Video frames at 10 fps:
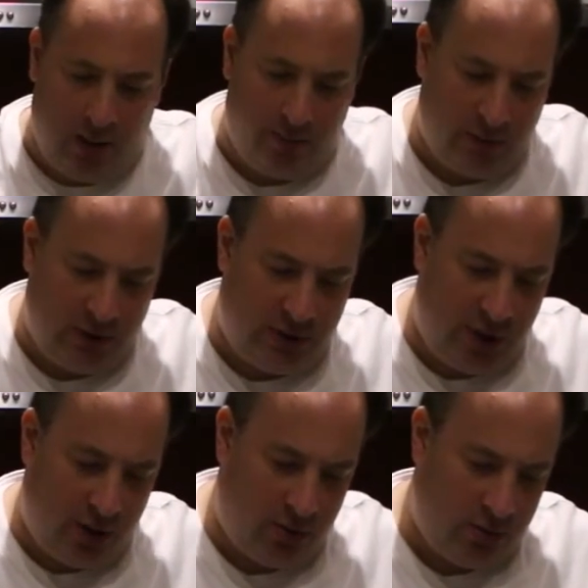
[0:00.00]
This
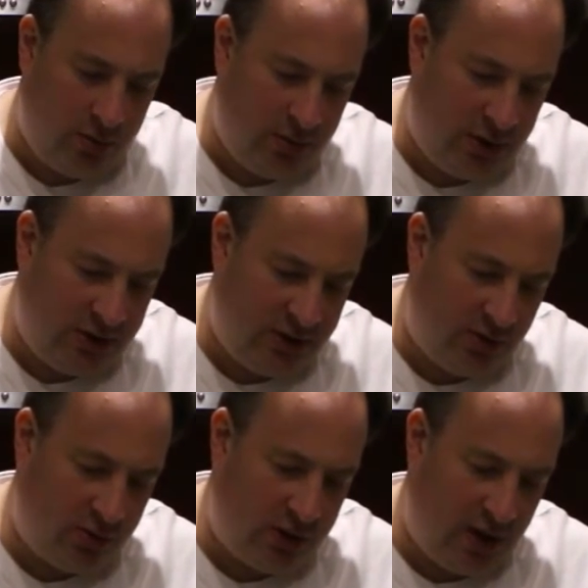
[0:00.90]
dough is still
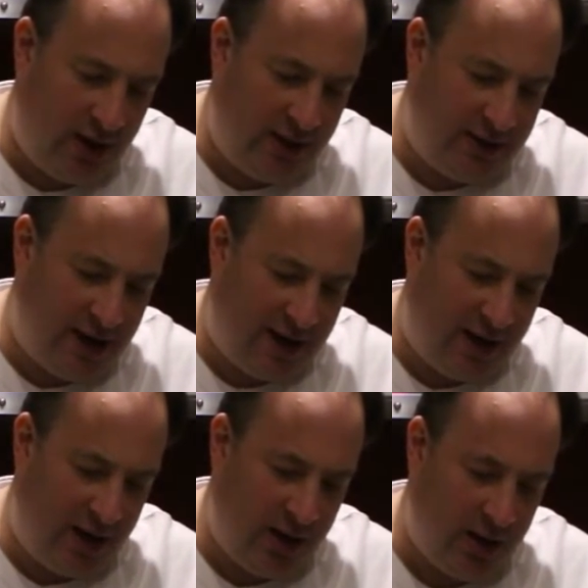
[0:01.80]
slightly
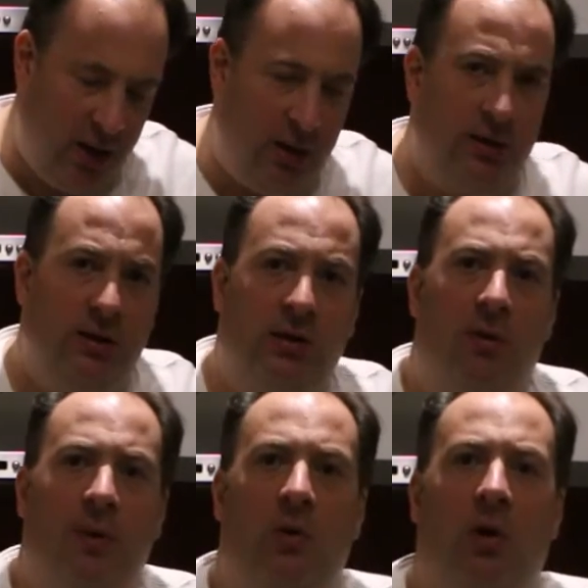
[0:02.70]
tacky. This is going to
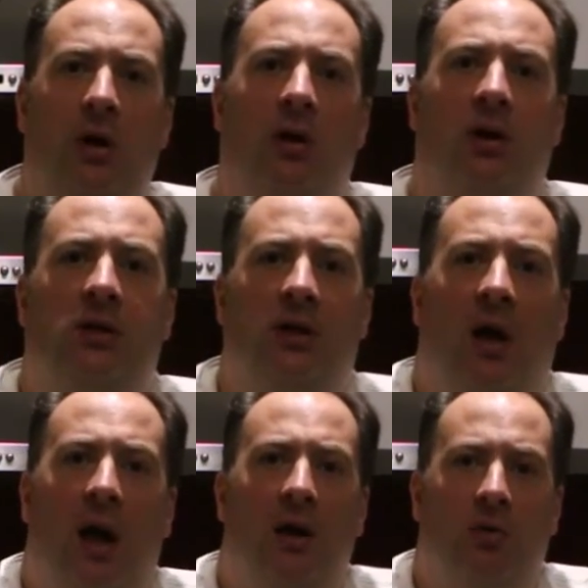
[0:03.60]
be quite nice to
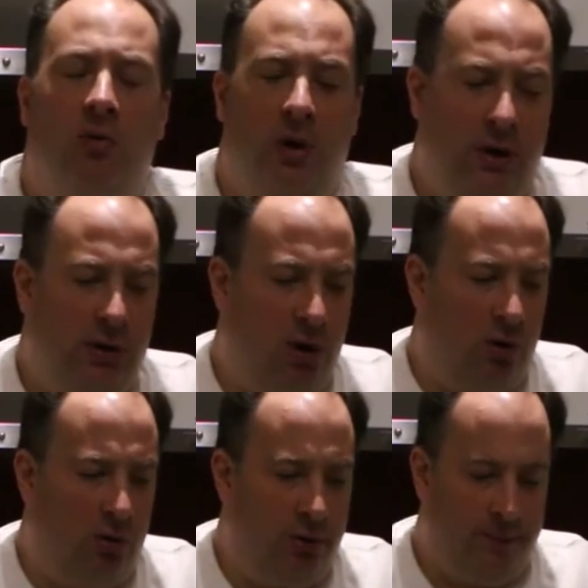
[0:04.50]
handle when it's
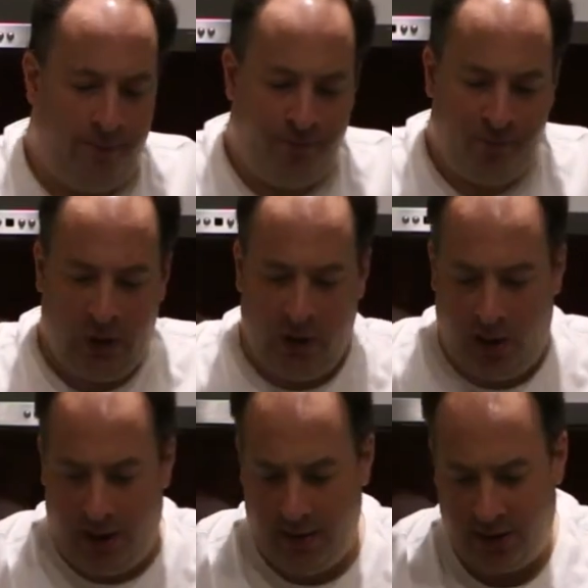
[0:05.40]
cold,
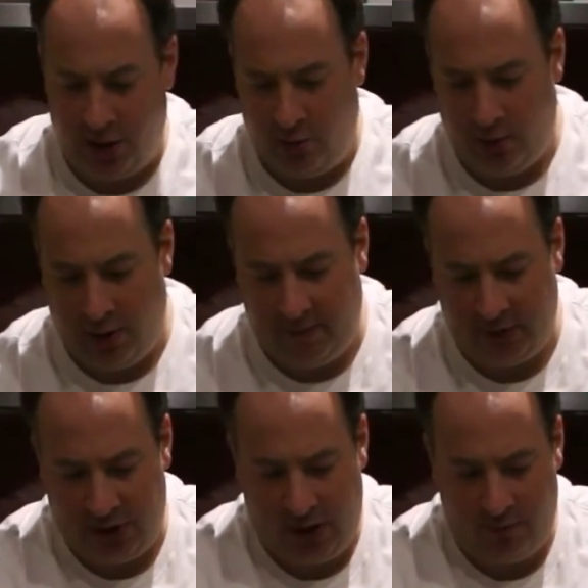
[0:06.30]
and the dough will
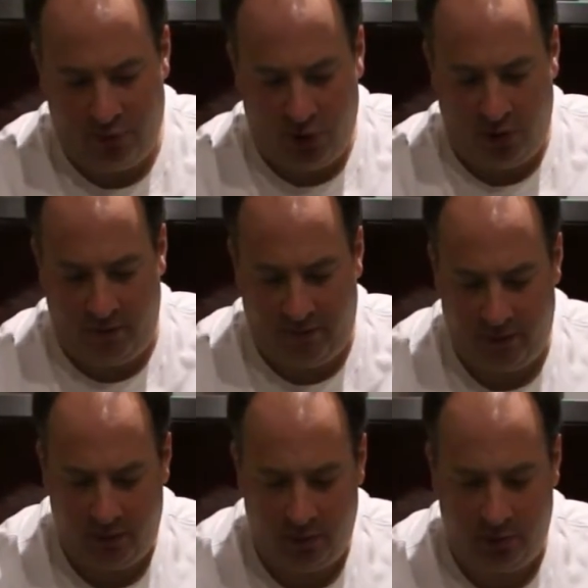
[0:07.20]
obviously improve
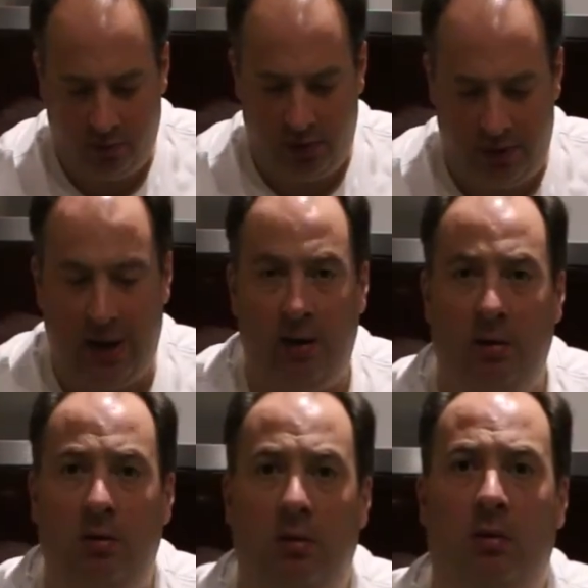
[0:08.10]
with
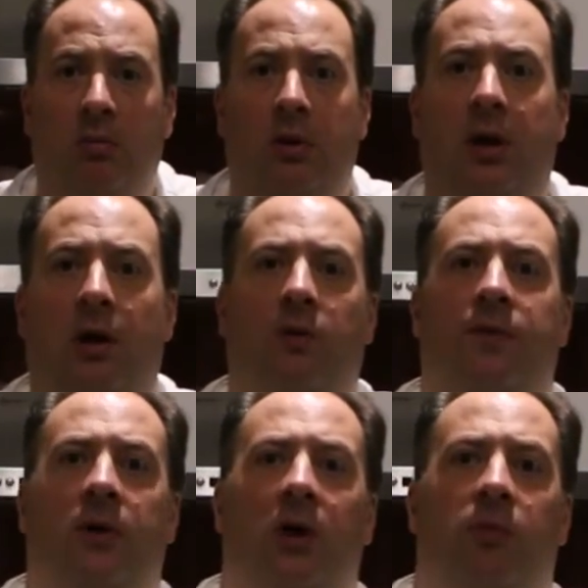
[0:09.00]
that
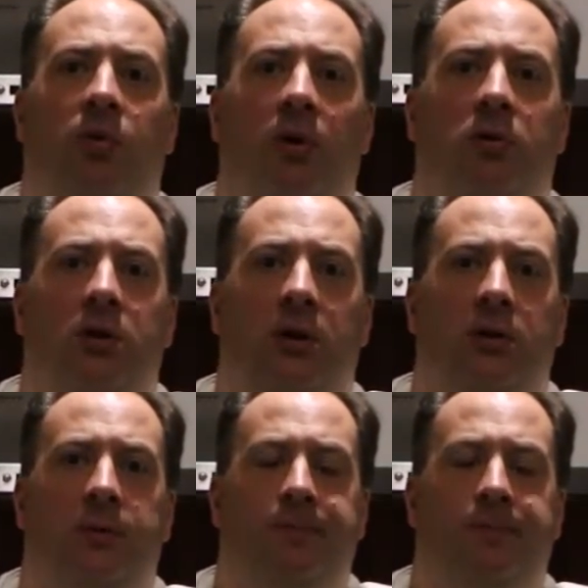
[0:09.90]
overnight process.